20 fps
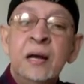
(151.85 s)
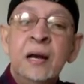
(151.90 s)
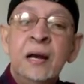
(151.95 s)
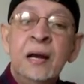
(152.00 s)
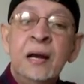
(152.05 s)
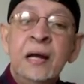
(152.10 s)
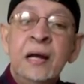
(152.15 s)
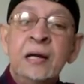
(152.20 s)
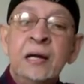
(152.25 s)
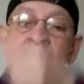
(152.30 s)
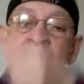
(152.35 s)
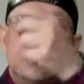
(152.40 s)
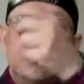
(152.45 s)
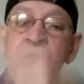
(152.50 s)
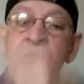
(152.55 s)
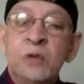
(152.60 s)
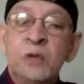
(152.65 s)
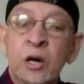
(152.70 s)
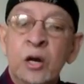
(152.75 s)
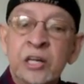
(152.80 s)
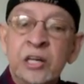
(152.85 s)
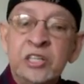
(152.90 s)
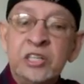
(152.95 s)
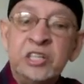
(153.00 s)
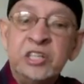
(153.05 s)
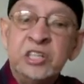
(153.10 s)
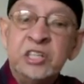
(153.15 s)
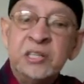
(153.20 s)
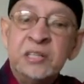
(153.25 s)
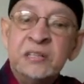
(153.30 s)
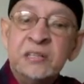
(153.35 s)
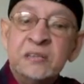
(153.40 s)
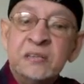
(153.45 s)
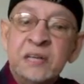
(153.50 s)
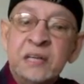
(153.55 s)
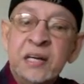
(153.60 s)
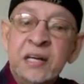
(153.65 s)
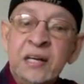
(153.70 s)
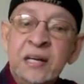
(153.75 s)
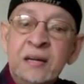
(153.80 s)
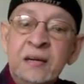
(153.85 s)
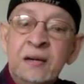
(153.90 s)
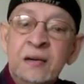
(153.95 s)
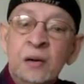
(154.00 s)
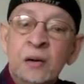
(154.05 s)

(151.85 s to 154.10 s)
layers of knowledge, okay,